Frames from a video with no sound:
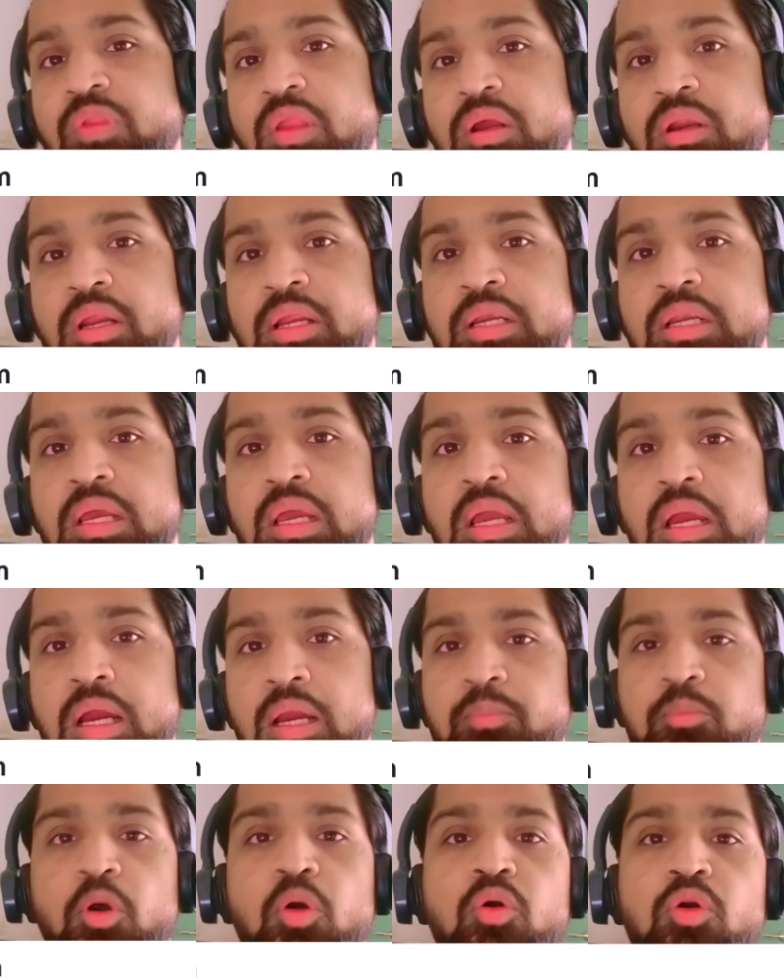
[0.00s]
Right?
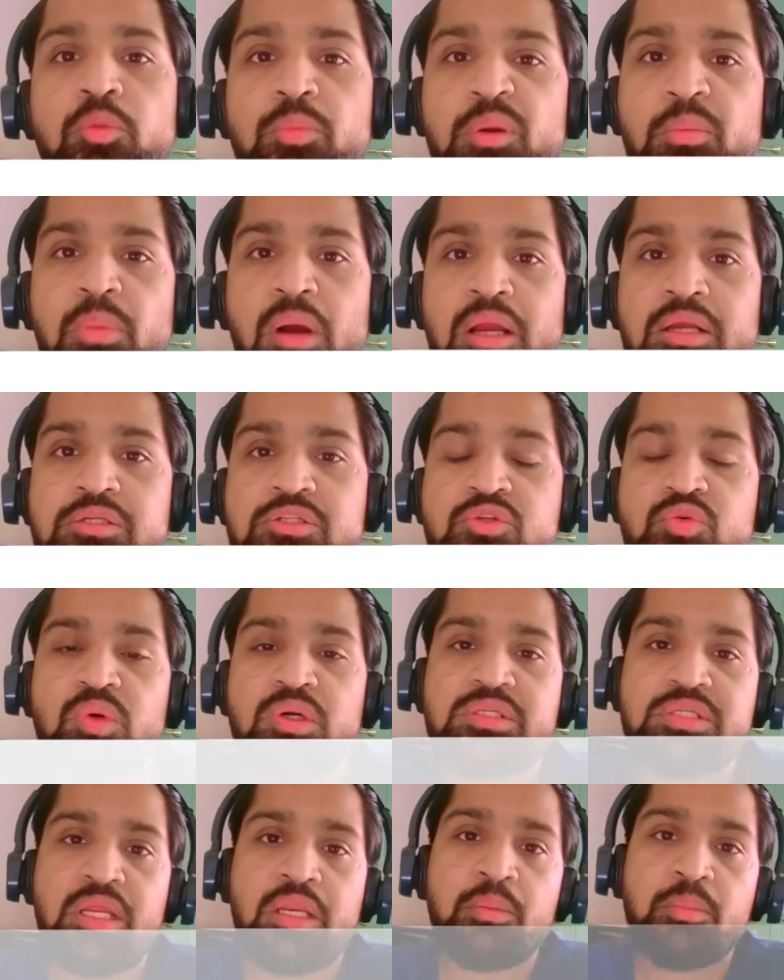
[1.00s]
I'm not going to be biased
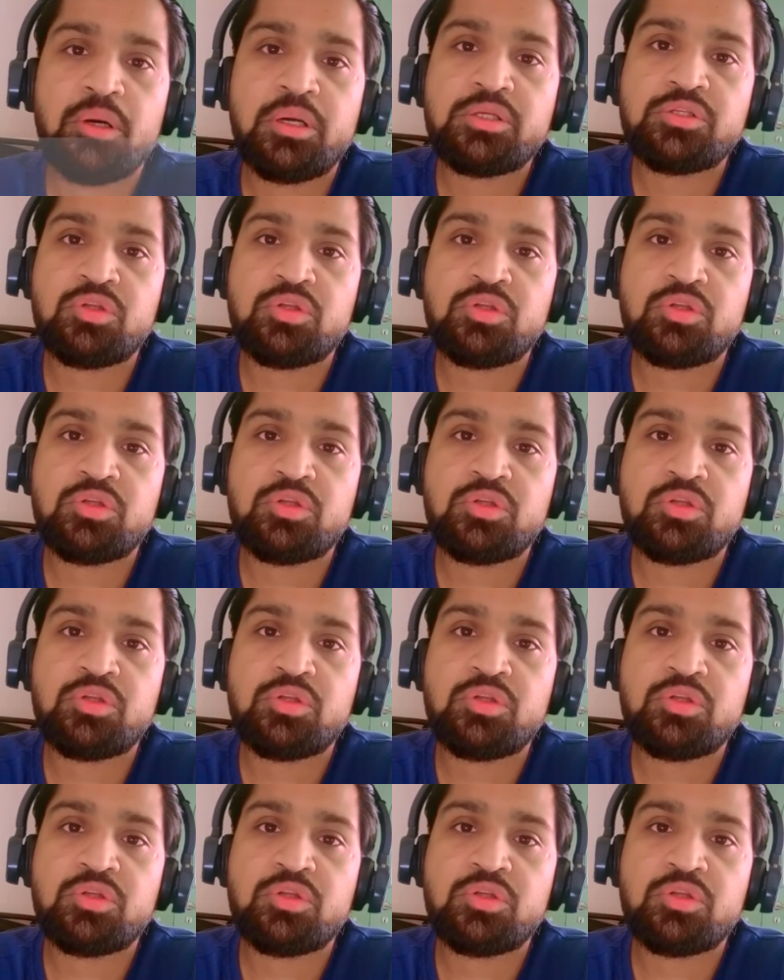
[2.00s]
towards anybody,